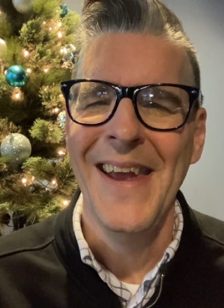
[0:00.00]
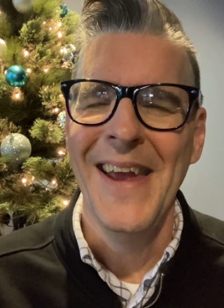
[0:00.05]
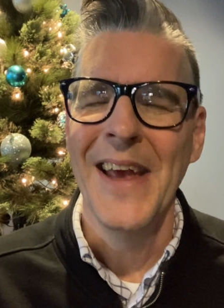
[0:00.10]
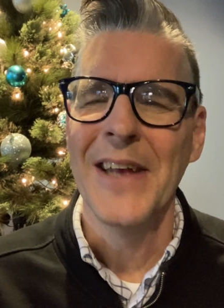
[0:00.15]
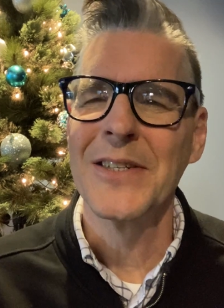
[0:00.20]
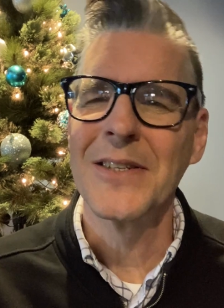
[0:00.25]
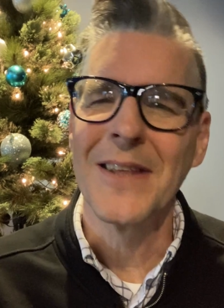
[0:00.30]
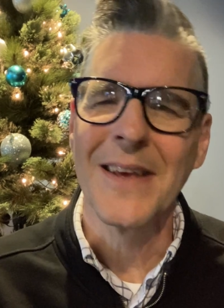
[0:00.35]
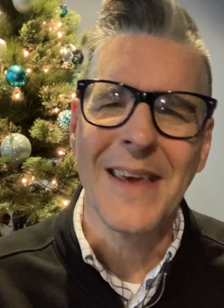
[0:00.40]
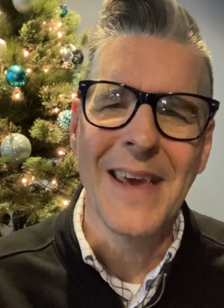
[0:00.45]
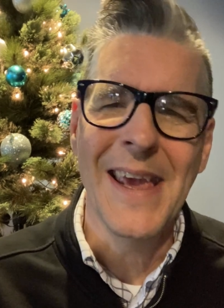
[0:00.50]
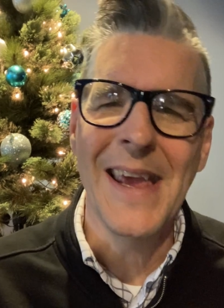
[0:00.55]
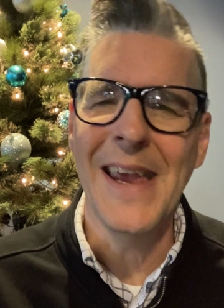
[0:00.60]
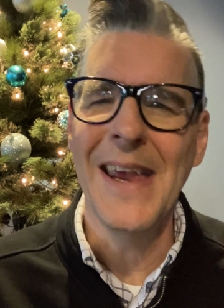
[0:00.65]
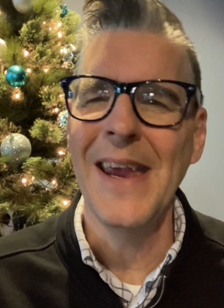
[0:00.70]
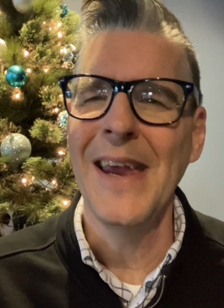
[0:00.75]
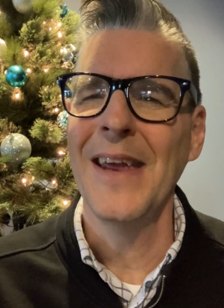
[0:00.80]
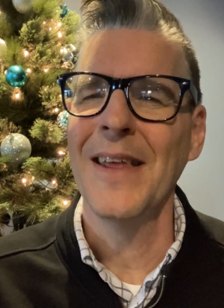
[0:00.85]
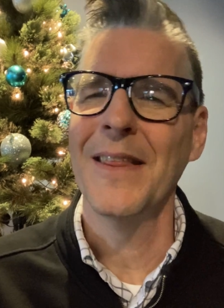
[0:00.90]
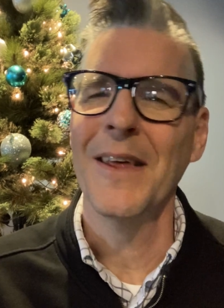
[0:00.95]
It's the
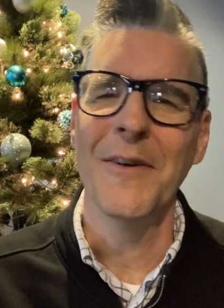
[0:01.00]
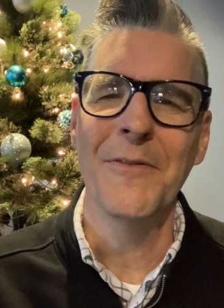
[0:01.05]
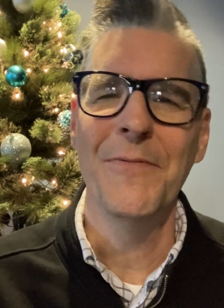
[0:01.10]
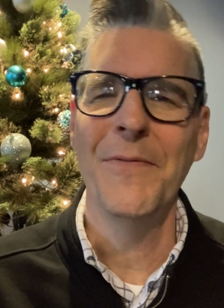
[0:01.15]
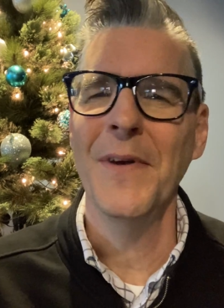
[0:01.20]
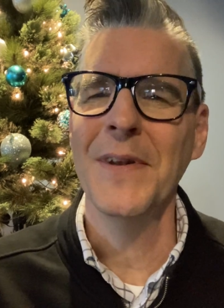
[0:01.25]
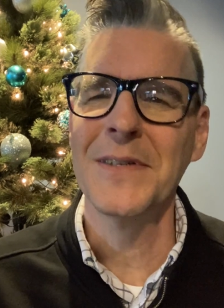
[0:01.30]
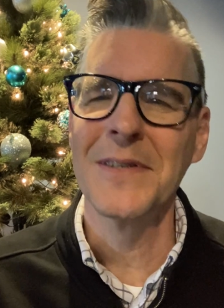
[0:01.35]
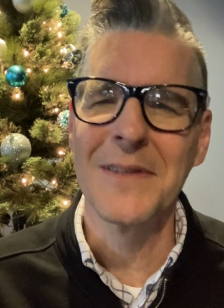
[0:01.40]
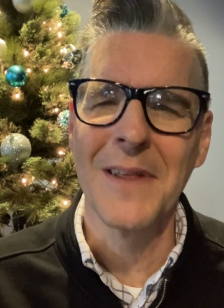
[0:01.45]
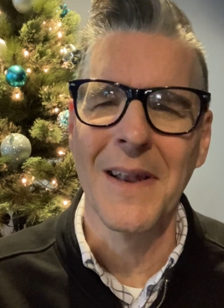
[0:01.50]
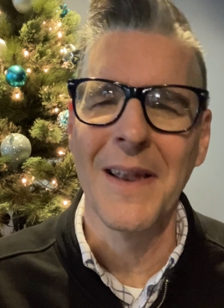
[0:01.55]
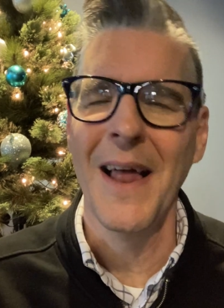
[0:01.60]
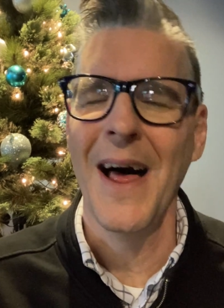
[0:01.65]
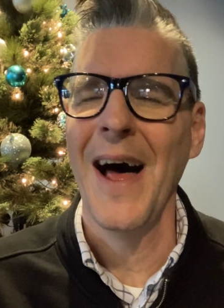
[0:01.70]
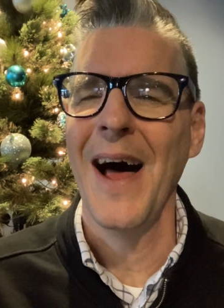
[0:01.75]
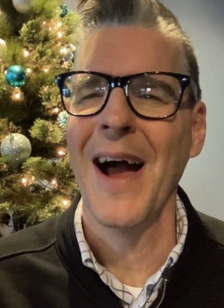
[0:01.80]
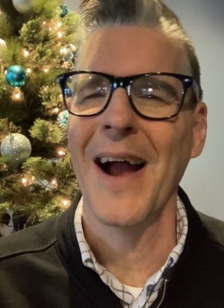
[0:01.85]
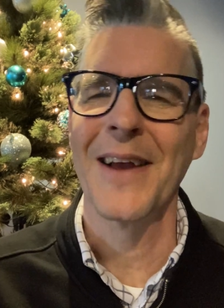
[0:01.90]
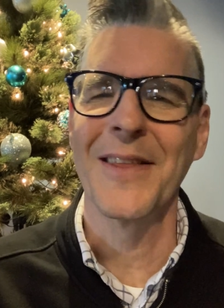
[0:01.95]
key that fits the
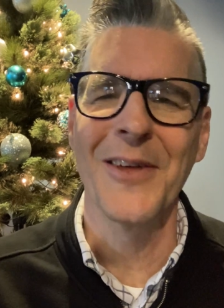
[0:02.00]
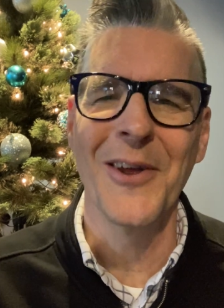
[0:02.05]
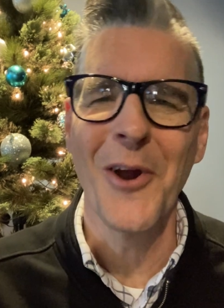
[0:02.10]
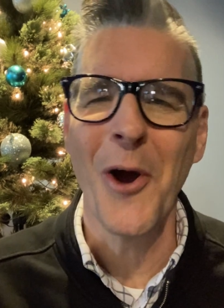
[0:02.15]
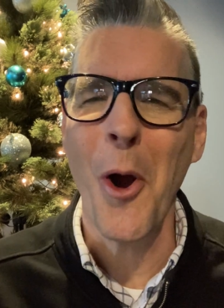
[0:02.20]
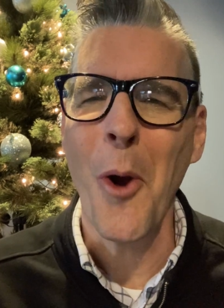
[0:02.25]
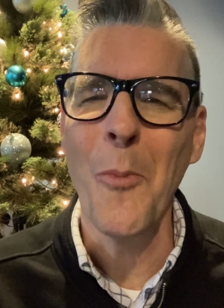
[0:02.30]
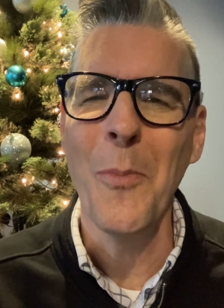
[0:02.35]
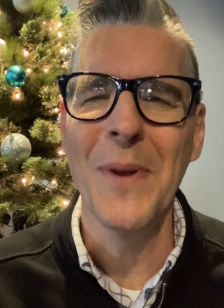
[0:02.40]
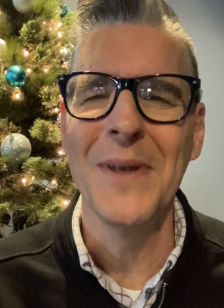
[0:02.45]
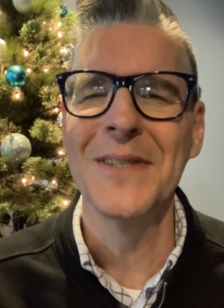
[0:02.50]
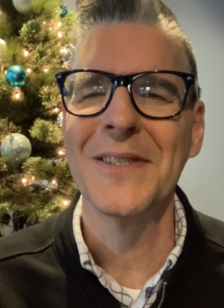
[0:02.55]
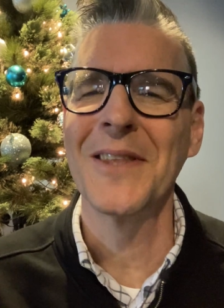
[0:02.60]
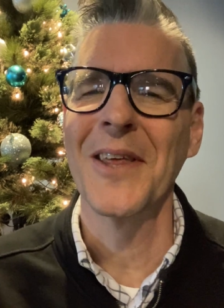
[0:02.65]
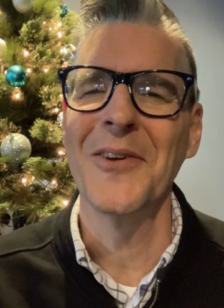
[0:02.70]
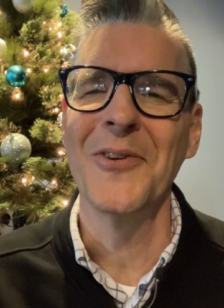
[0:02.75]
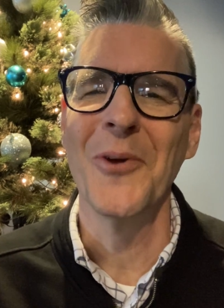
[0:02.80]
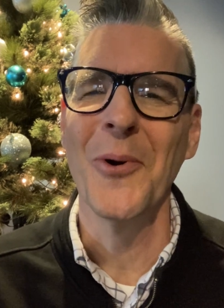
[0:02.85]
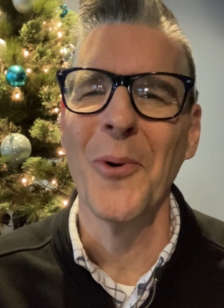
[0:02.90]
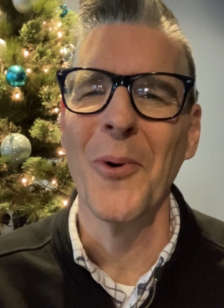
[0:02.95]
lock, that opens
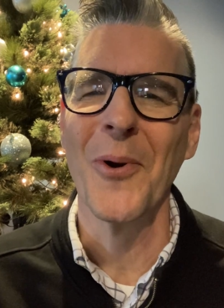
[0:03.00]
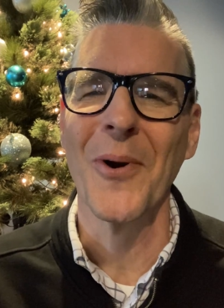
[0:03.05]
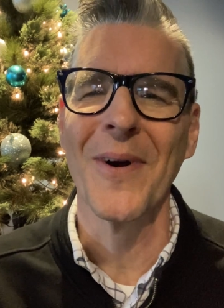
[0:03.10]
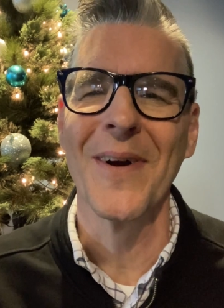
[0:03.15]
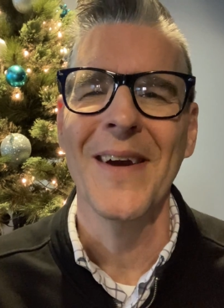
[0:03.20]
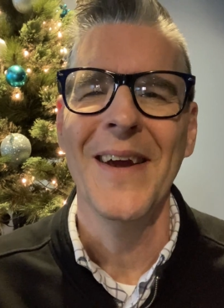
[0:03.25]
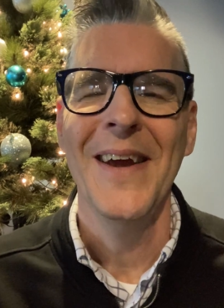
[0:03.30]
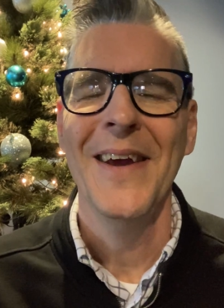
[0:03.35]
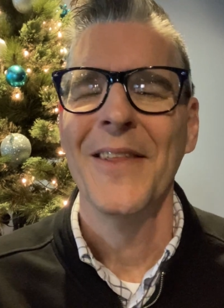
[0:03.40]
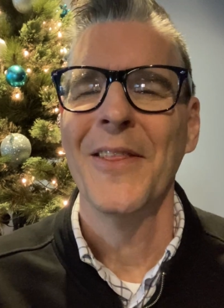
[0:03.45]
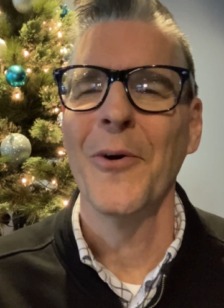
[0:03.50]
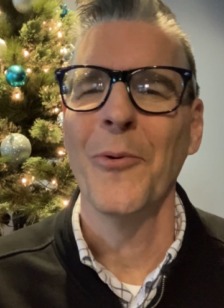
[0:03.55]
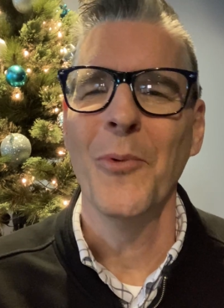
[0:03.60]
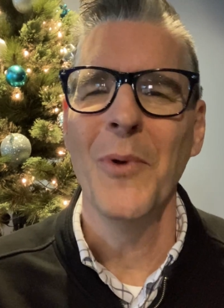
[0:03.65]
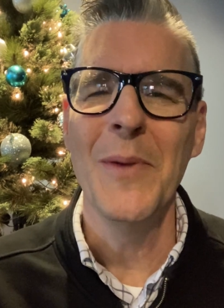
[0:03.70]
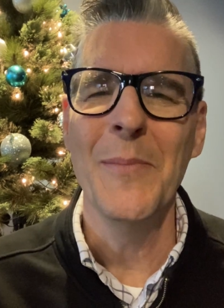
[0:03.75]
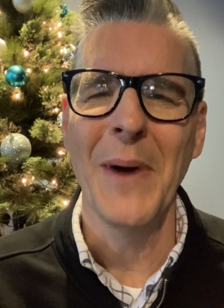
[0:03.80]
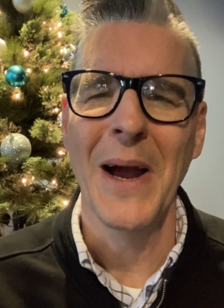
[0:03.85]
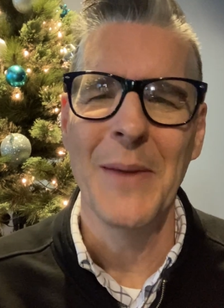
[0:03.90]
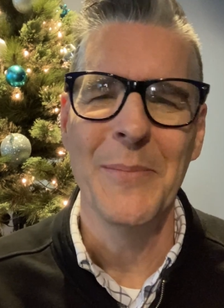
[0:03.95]
the door, that
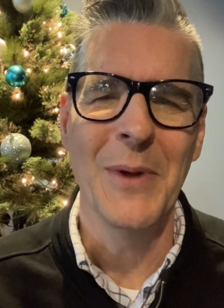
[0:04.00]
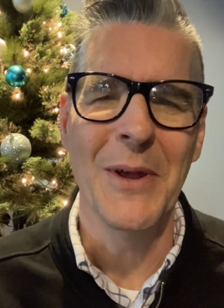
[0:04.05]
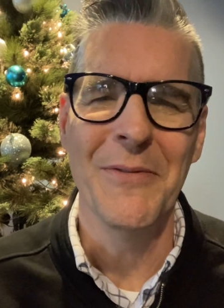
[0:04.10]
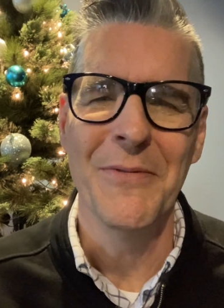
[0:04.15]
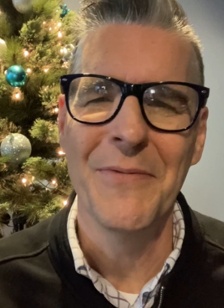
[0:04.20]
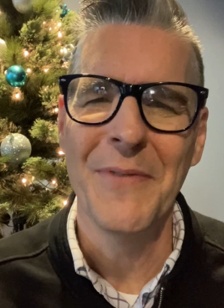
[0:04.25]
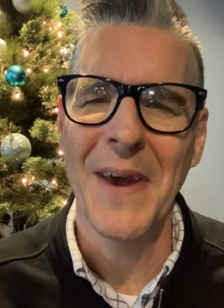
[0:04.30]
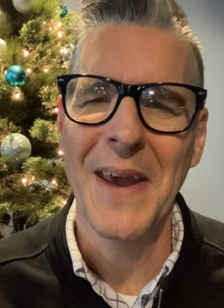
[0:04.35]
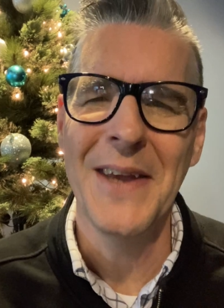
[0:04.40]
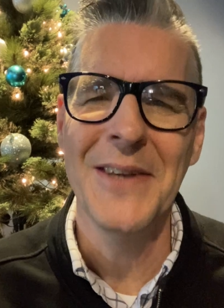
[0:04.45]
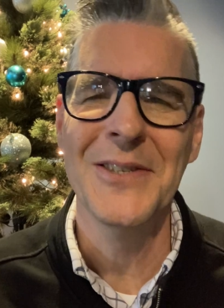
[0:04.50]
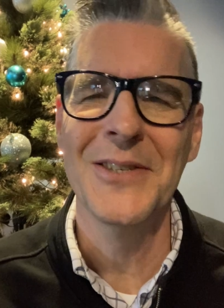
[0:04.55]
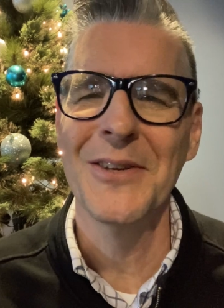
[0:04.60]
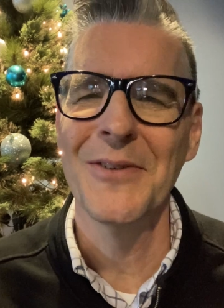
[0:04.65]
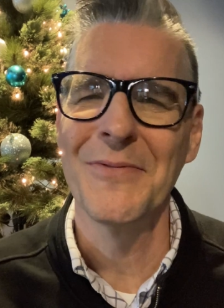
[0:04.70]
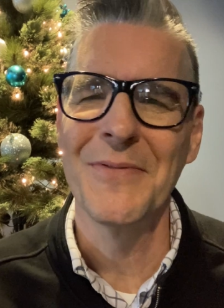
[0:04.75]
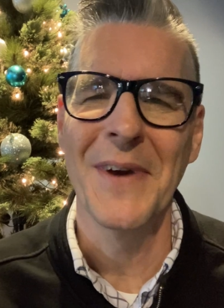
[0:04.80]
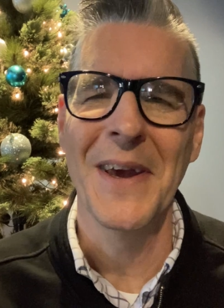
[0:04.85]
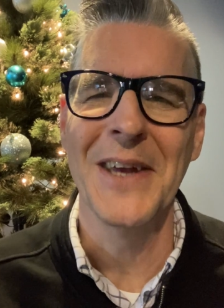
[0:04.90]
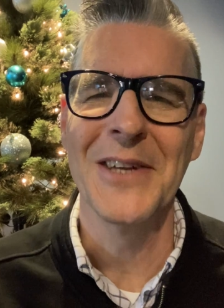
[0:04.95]
we might be face
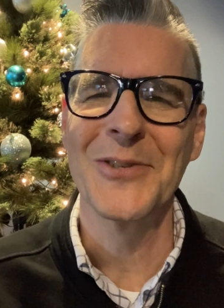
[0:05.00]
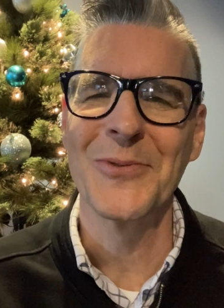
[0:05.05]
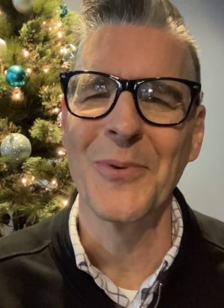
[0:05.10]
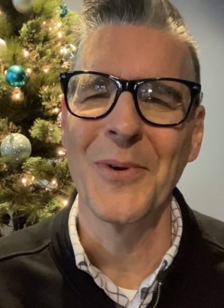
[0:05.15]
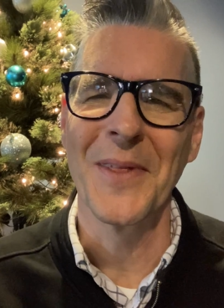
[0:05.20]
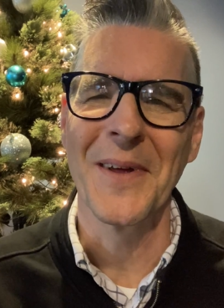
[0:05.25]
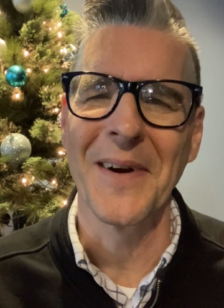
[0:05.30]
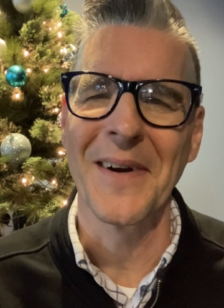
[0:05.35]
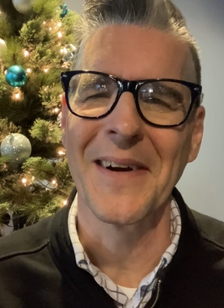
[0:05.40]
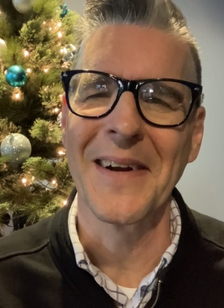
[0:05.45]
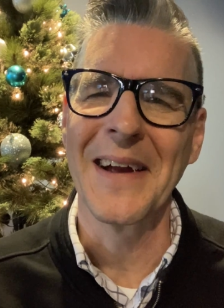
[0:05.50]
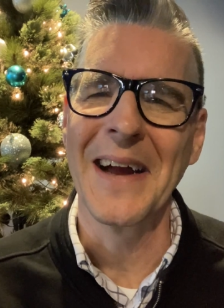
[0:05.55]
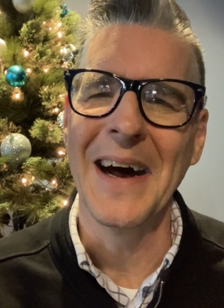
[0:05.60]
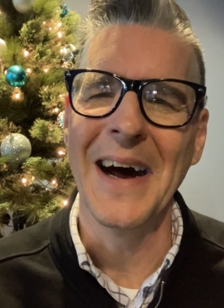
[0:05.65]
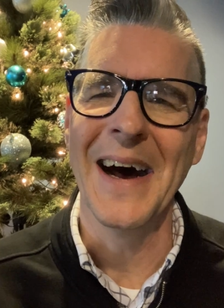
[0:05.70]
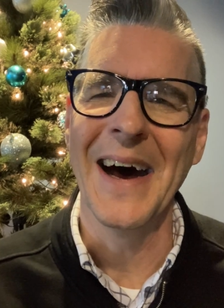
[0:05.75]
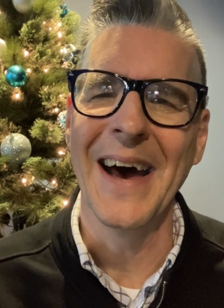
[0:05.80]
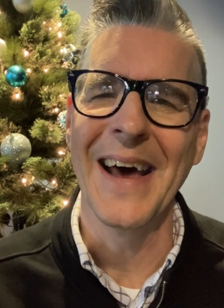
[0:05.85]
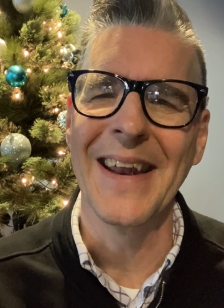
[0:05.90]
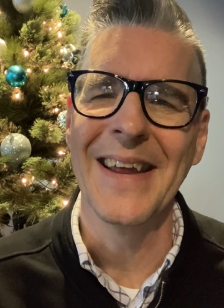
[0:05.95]
to face with our
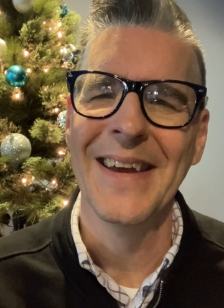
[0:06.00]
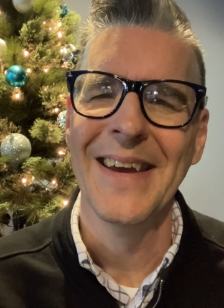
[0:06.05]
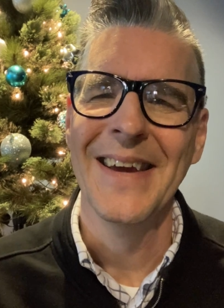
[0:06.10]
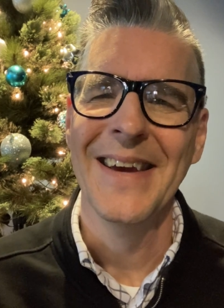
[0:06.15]
God